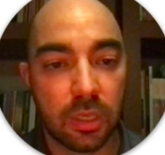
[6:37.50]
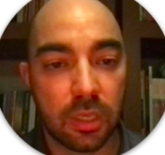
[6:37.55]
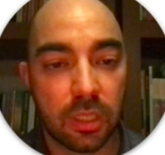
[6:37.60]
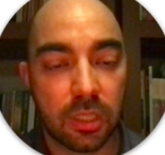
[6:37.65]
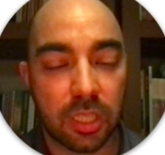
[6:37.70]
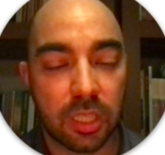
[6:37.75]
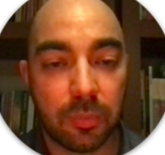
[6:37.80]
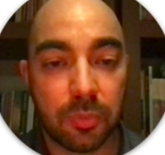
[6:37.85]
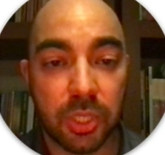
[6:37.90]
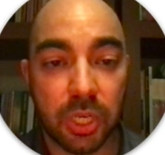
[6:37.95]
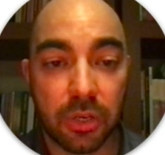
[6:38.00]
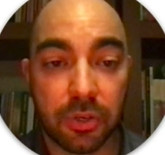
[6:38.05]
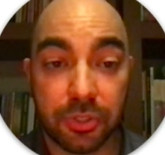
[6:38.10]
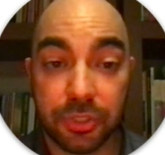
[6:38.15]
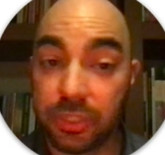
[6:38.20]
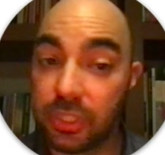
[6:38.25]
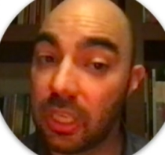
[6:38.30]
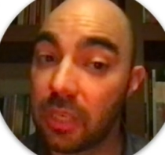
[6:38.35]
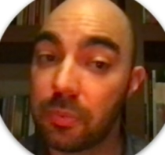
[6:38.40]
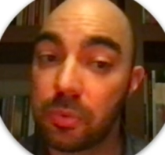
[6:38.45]
Type checkers,
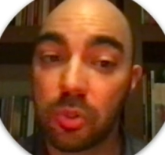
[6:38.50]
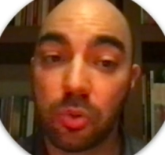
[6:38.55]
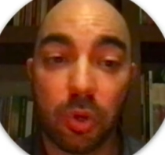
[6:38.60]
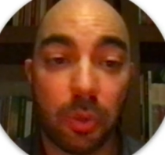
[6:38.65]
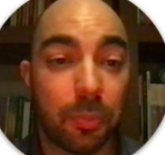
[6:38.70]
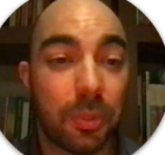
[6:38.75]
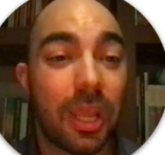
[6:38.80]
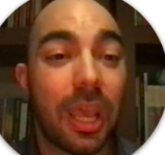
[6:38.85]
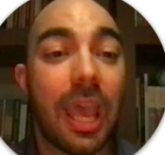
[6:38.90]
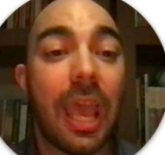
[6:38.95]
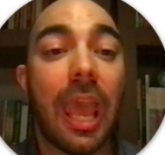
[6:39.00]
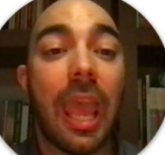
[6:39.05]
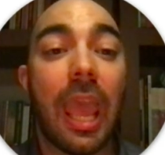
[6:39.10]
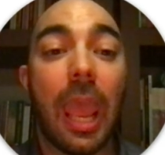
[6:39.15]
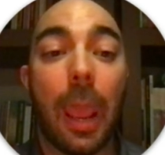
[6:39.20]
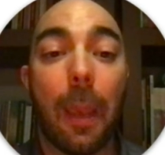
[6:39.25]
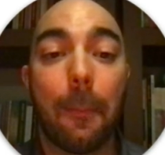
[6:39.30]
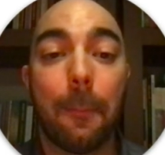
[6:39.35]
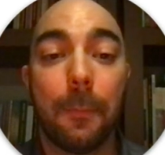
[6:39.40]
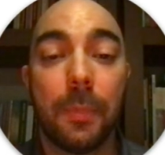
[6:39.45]
TypeScript,
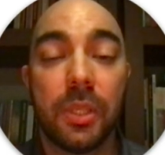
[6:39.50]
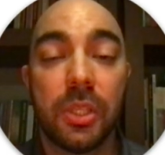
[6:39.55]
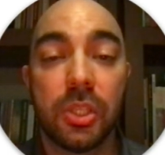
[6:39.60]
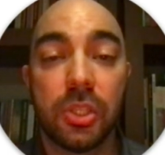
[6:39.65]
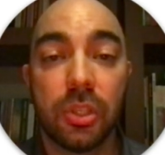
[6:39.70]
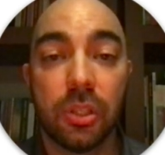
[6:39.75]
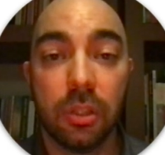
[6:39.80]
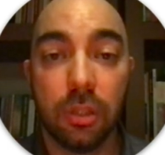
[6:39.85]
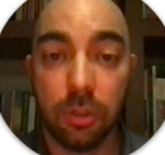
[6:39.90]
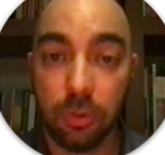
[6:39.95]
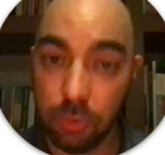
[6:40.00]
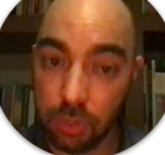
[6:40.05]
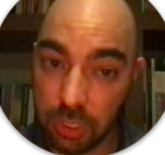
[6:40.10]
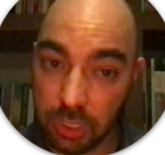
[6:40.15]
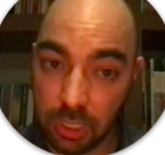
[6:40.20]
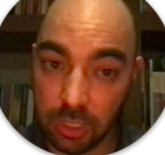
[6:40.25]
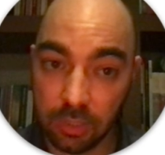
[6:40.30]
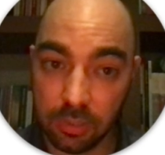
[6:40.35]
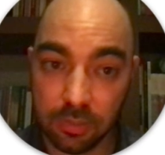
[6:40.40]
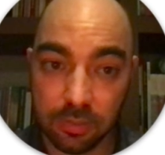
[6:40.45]

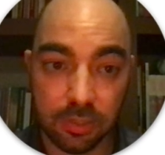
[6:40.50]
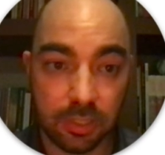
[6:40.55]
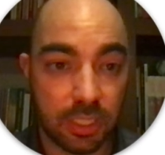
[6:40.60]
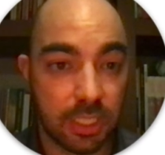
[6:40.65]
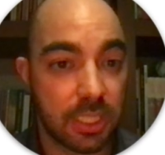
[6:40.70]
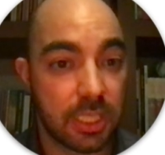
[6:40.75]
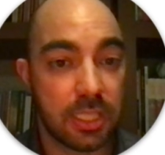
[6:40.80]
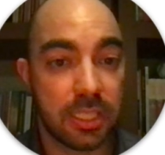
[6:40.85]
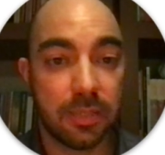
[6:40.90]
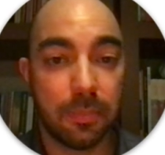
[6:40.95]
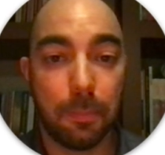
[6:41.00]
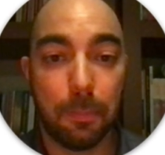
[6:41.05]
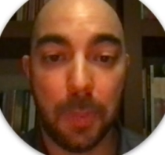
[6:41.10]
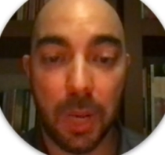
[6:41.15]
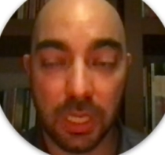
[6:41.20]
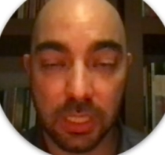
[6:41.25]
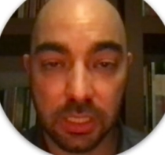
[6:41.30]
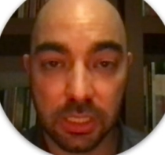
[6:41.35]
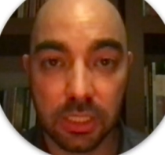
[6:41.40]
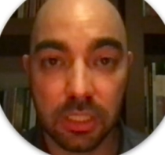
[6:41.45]
absolutely. This is a
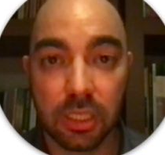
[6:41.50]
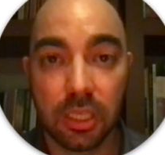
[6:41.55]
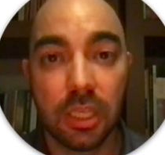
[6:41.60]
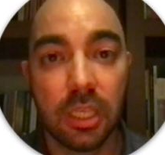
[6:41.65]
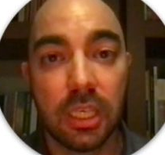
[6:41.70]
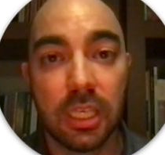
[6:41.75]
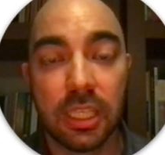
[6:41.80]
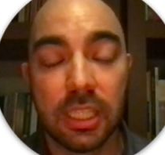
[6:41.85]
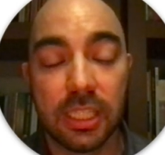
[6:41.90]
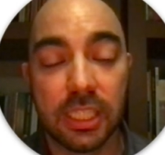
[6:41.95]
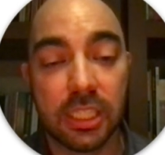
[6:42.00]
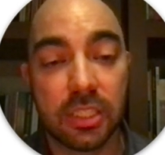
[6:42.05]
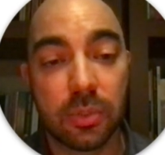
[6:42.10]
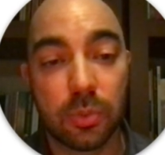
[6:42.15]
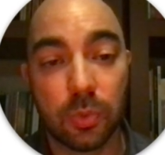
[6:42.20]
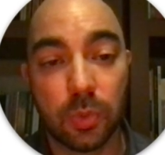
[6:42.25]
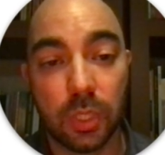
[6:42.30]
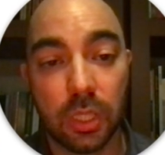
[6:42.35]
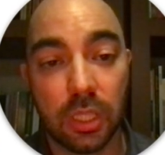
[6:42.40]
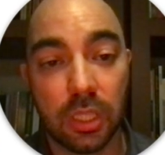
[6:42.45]
must. This
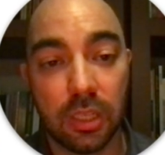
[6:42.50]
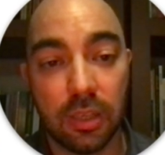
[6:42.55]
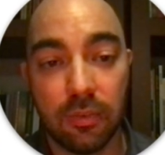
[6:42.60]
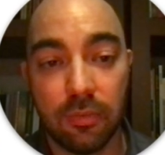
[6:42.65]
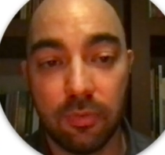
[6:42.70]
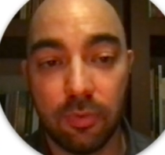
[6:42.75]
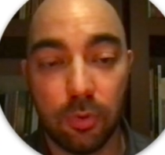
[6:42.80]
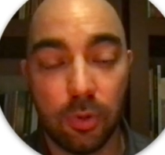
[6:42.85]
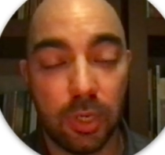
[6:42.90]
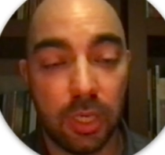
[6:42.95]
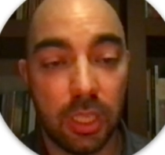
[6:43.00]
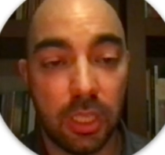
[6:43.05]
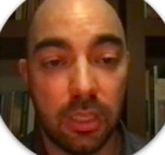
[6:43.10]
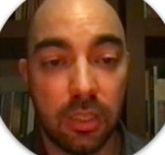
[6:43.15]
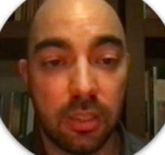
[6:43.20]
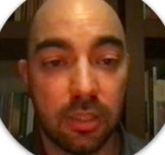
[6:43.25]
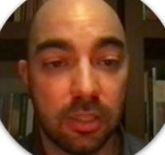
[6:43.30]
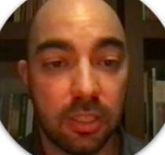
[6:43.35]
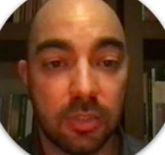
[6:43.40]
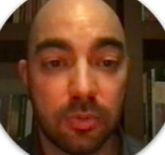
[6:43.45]
will
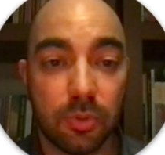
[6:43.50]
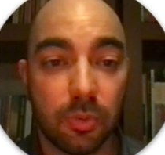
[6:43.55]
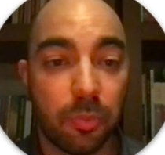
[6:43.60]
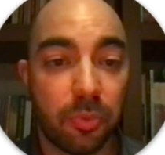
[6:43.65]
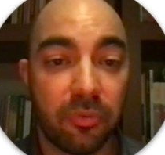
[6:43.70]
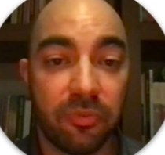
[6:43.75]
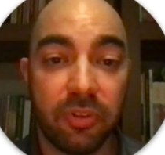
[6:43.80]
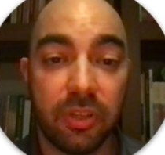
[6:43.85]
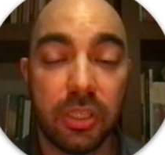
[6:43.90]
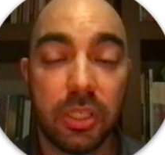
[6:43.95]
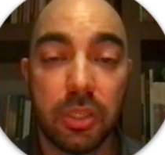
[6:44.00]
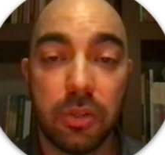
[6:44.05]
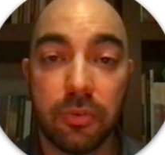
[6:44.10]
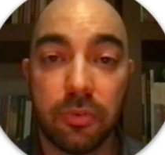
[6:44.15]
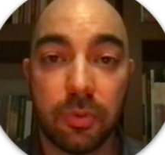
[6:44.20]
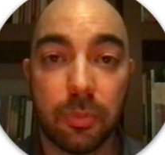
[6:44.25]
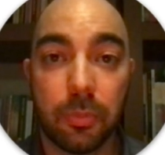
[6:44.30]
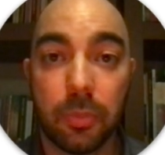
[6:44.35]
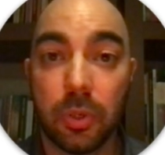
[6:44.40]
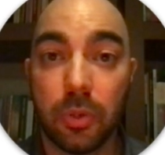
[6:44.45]
prevent you
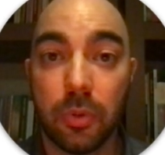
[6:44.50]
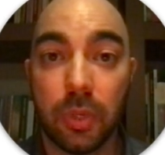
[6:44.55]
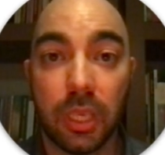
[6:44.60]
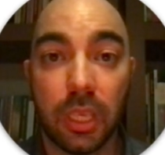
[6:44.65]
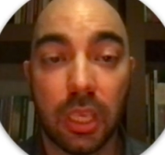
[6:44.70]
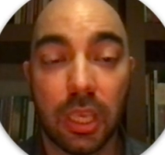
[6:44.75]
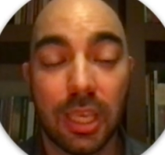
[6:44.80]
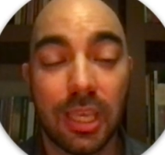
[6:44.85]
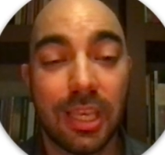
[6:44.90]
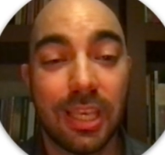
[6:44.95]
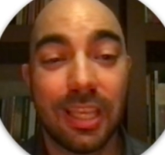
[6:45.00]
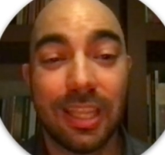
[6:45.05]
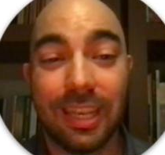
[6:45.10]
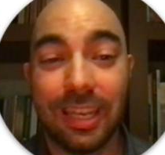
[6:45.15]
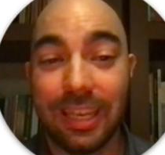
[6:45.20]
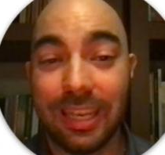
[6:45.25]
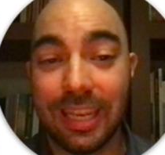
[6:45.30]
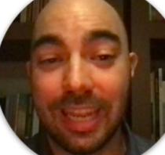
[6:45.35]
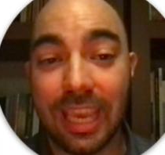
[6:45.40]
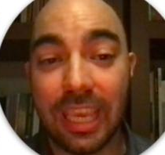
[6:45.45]
from doing
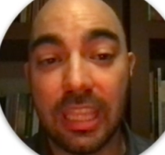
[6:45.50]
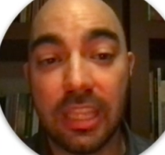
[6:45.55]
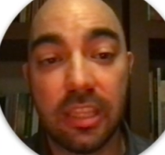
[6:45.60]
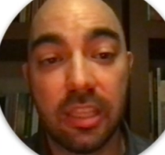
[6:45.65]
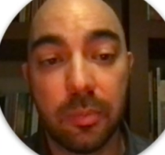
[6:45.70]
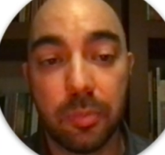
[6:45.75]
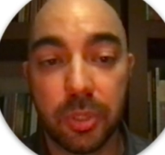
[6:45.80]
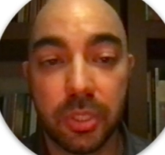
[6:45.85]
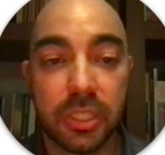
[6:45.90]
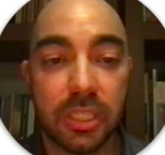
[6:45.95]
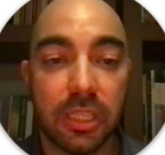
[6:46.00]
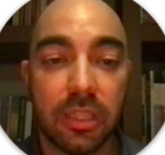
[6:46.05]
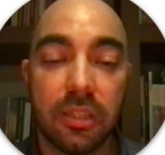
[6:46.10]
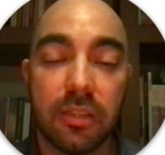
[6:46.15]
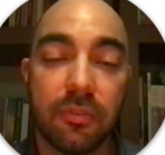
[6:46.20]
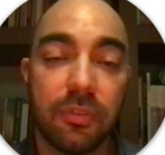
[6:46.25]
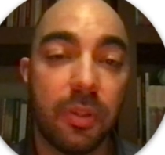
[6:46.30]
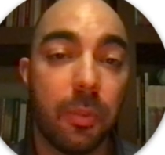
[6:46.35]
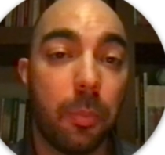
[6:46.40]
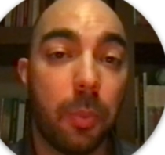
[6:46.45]
90%
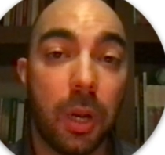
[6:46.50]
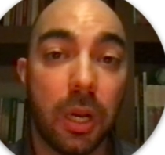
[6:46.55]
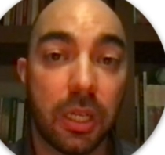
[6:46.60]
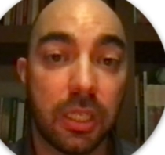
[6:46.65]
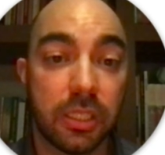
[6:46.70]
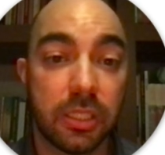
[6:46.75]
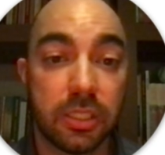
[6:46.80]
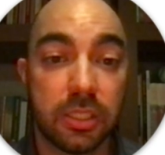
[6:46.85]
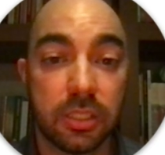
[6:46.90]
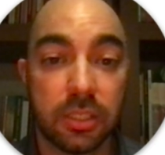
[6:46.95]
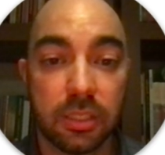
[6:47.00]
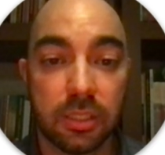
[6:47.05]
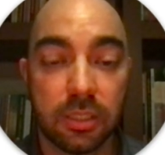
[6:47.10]
of the bugs,